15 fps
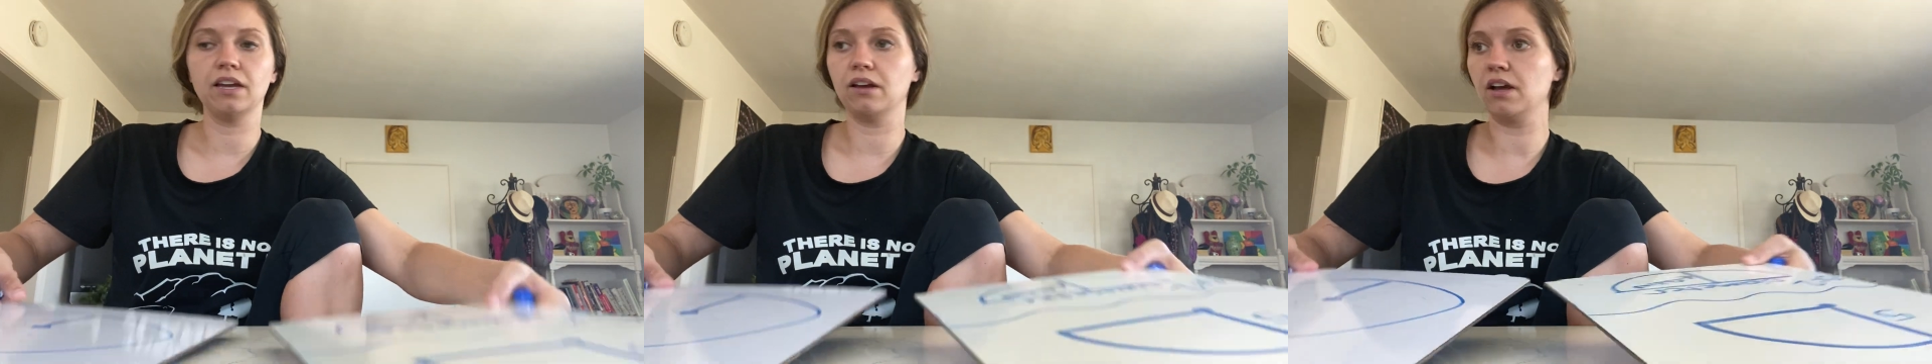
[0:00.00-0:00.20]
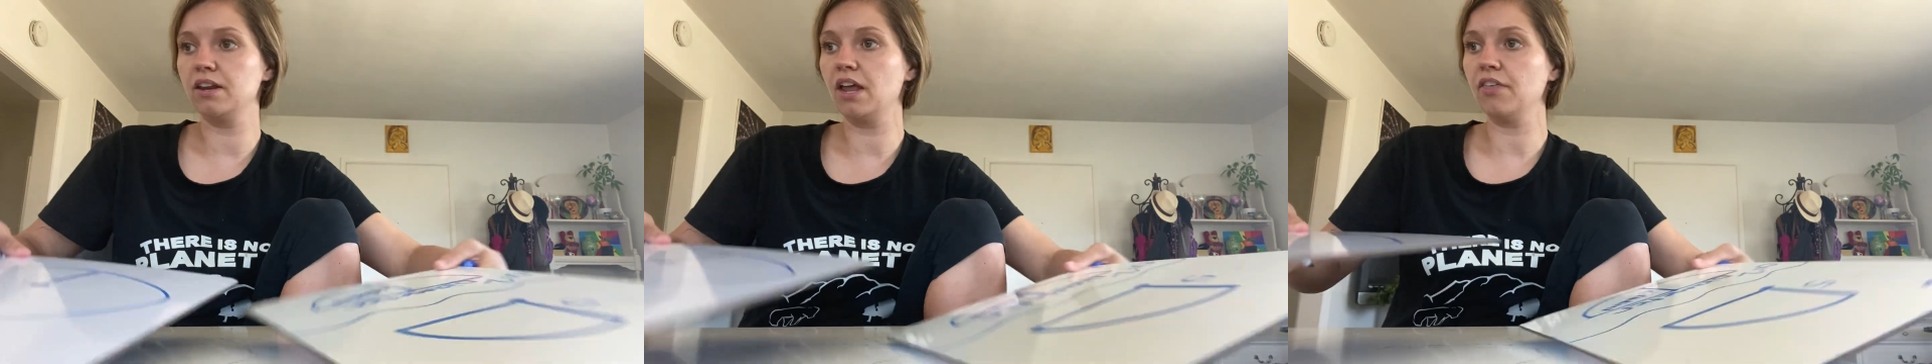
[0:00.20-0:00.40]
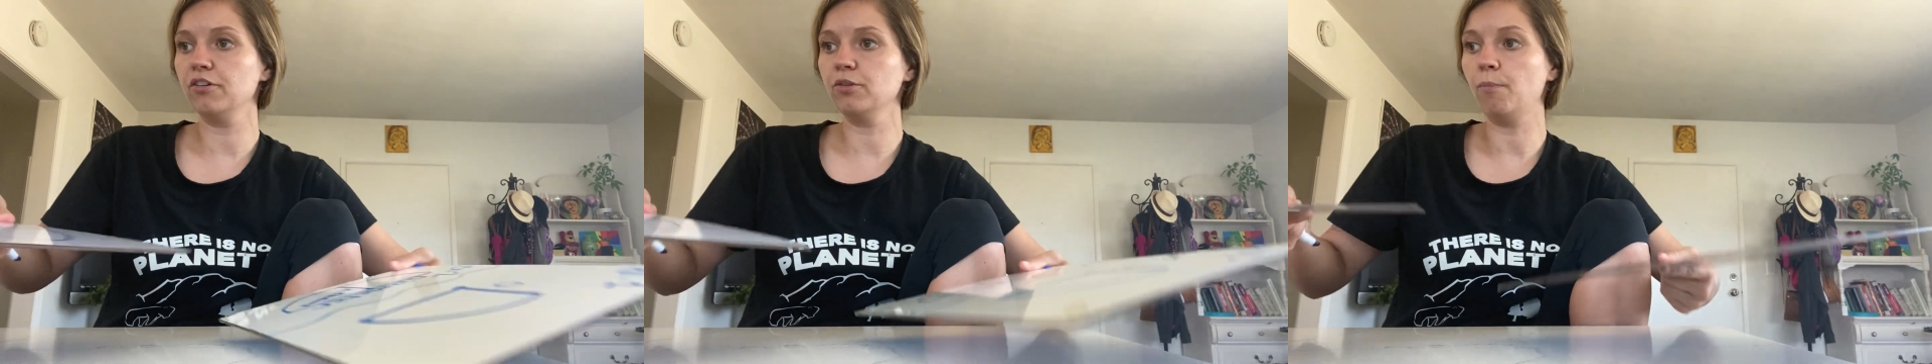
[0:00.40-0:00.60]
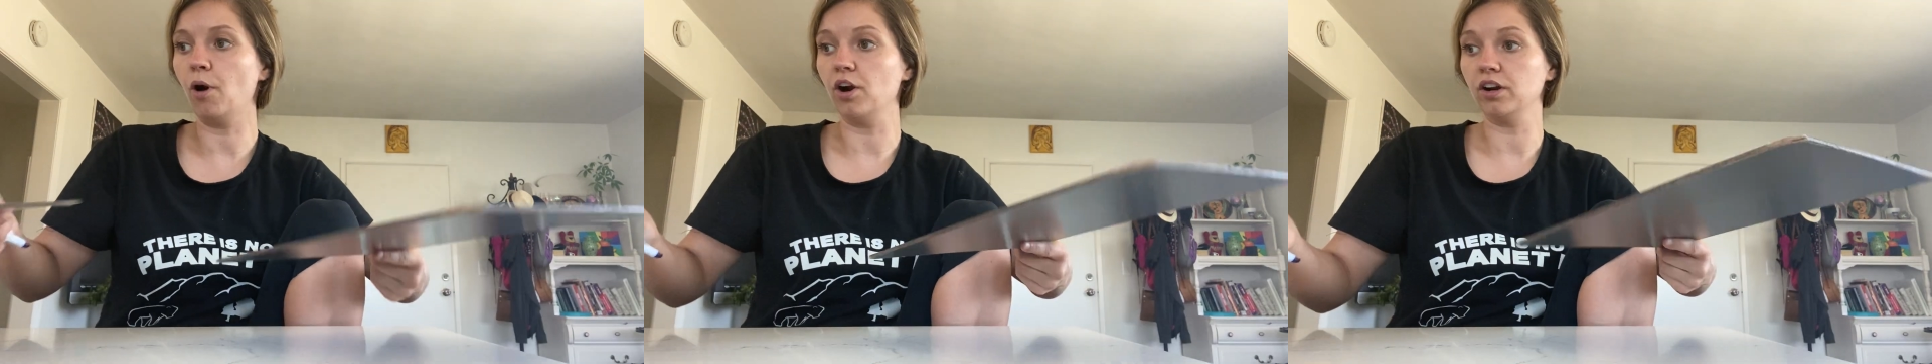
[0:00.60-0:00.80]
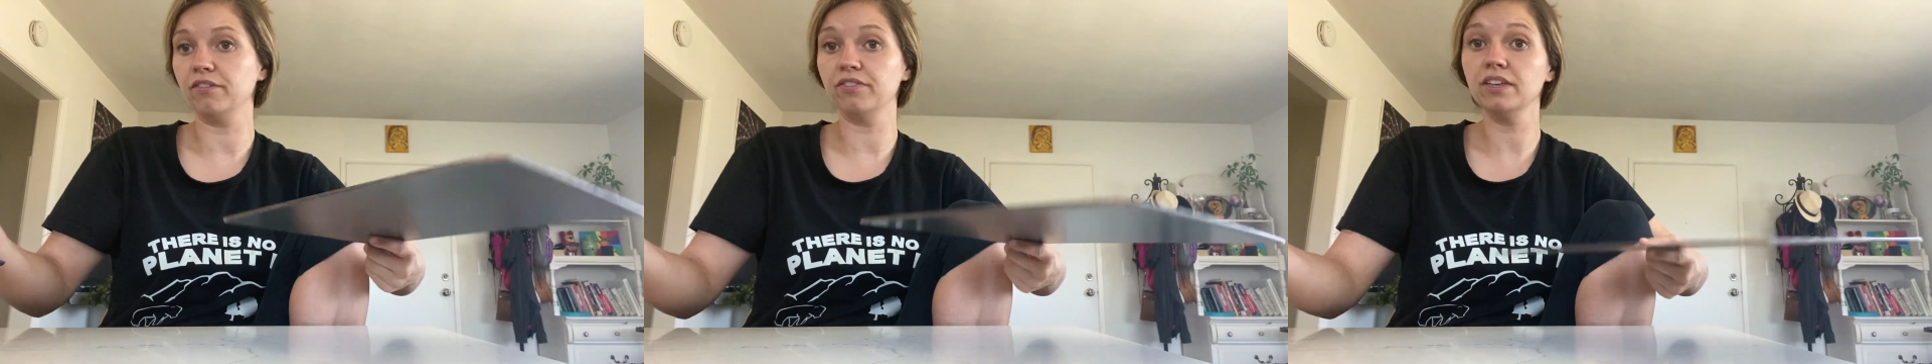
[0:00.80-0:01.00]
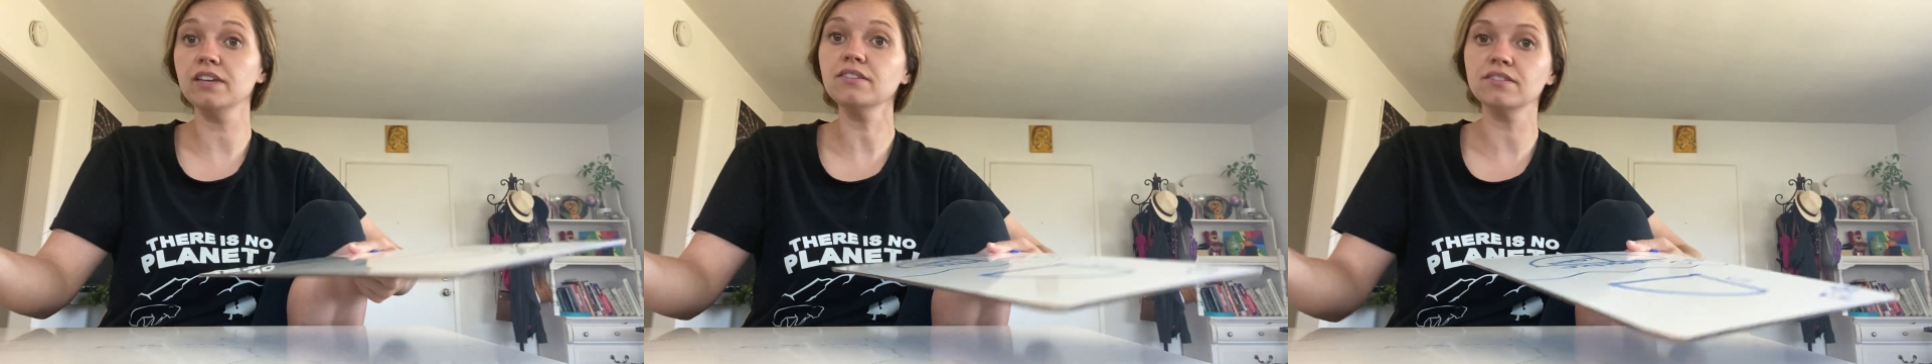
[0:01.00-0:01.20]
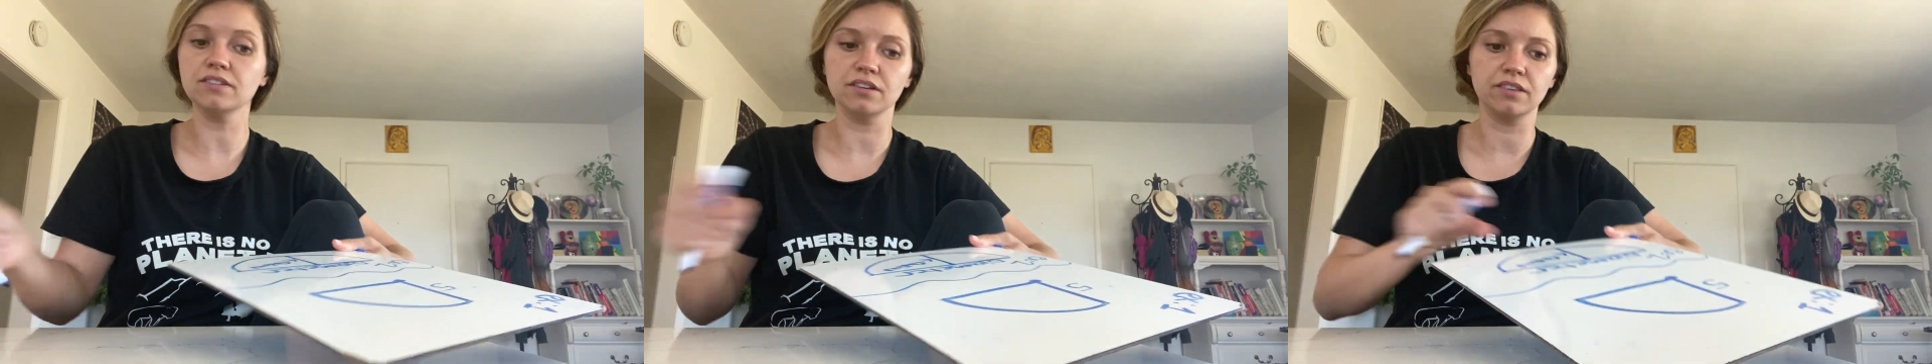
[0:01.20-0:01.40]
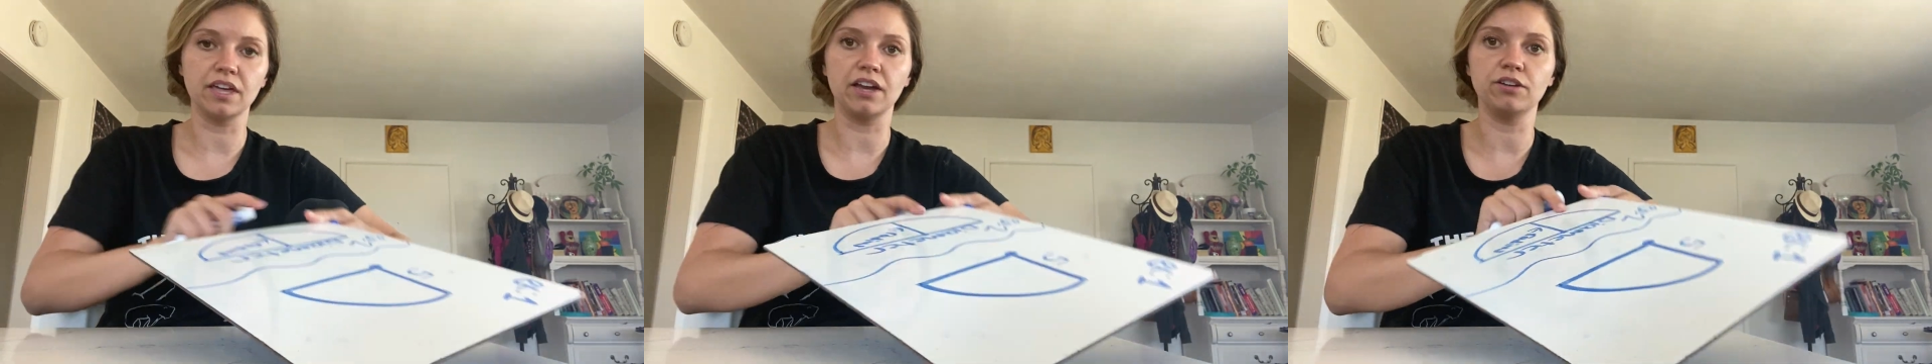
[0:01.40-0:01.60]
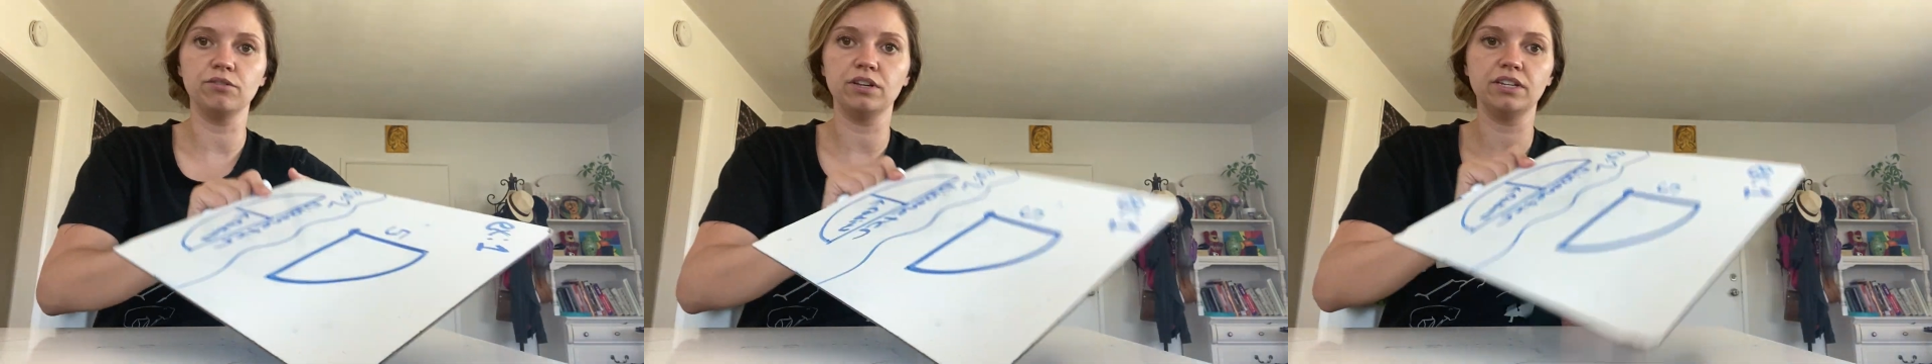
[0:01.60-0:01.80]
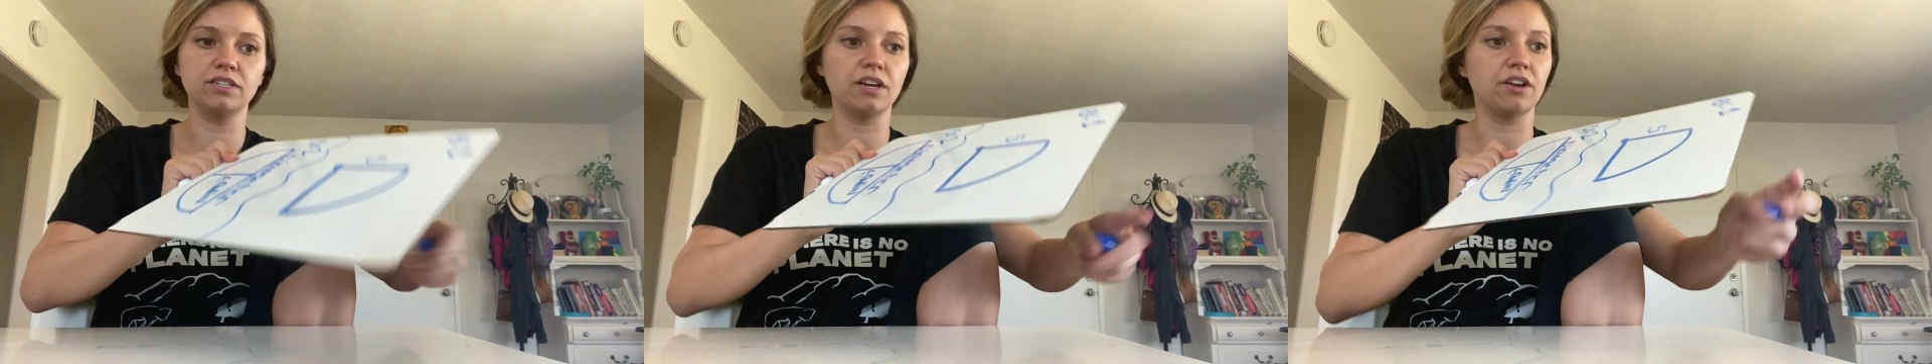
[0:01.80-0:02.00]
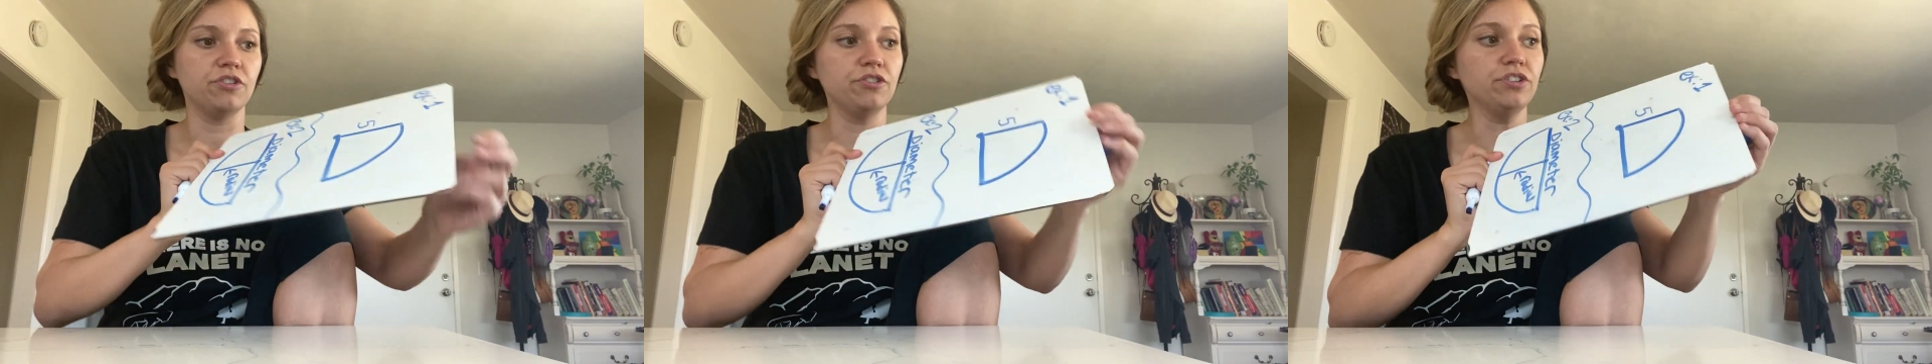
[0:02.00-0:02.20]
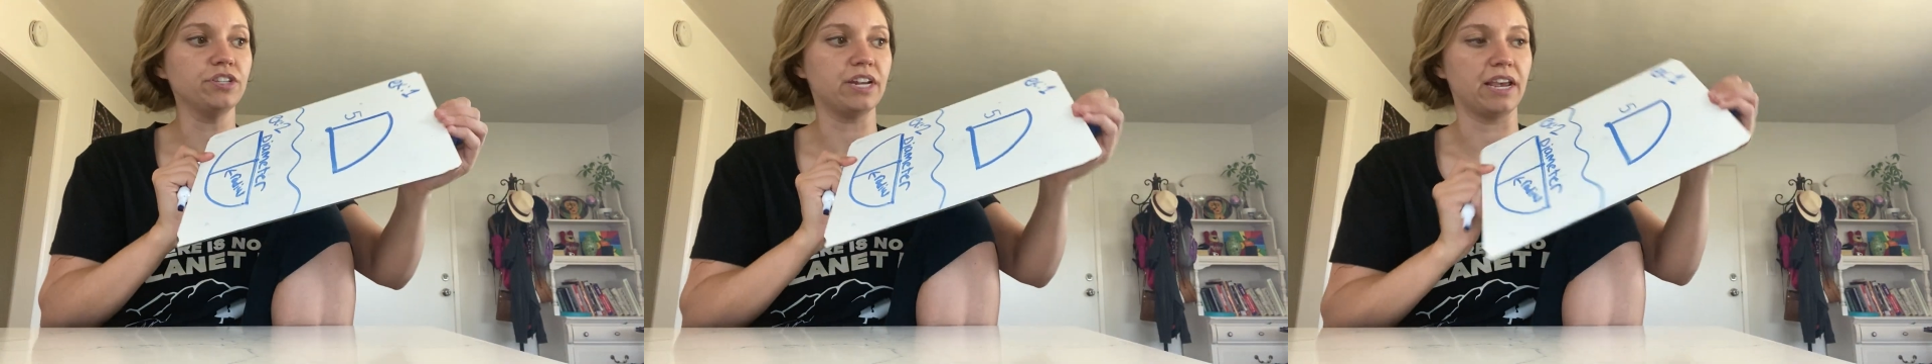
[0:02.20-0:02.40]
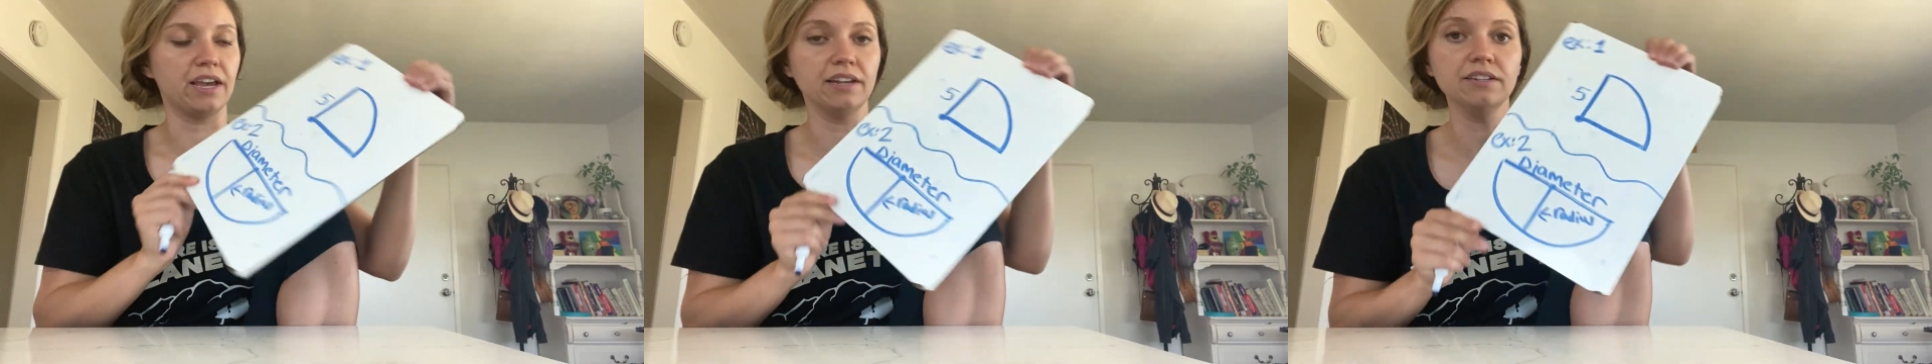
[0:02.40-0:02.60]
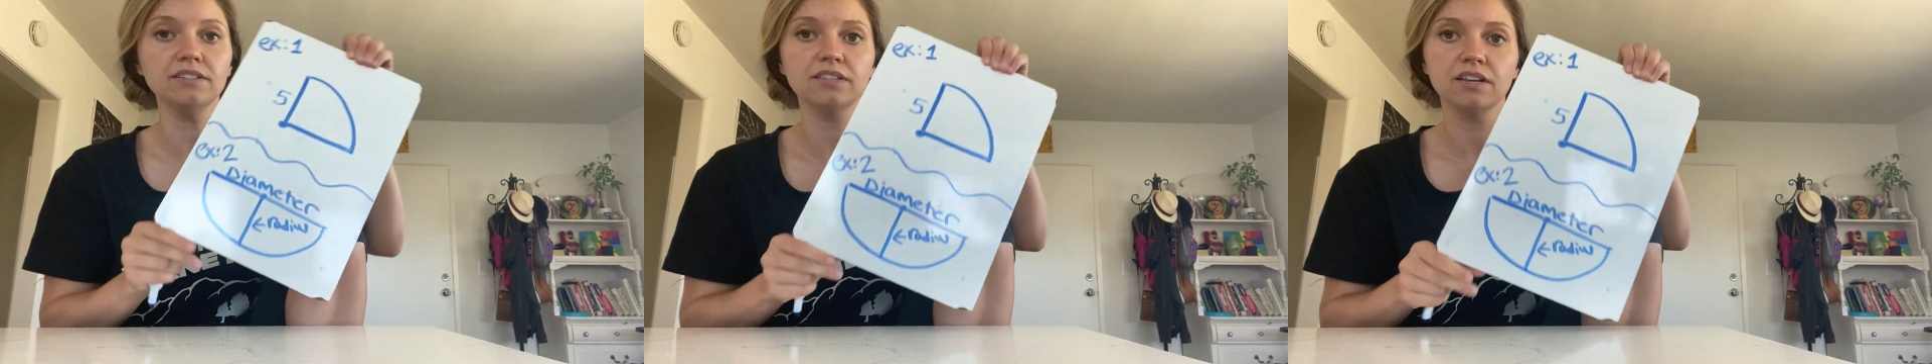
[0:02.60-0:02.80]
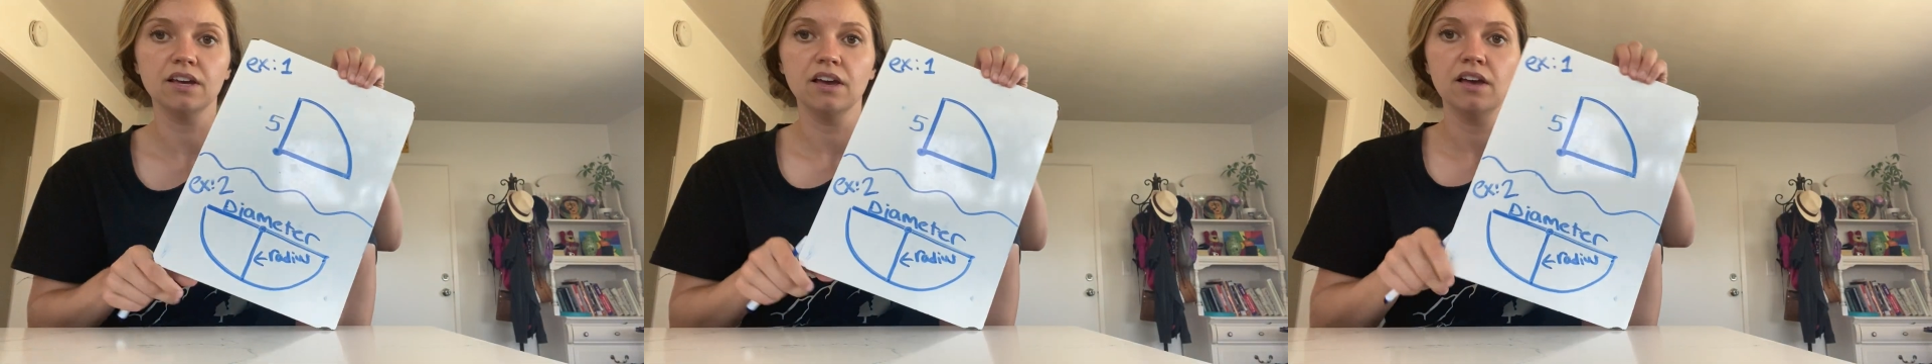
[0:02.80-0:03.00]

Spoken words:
another part of this that you need to understand,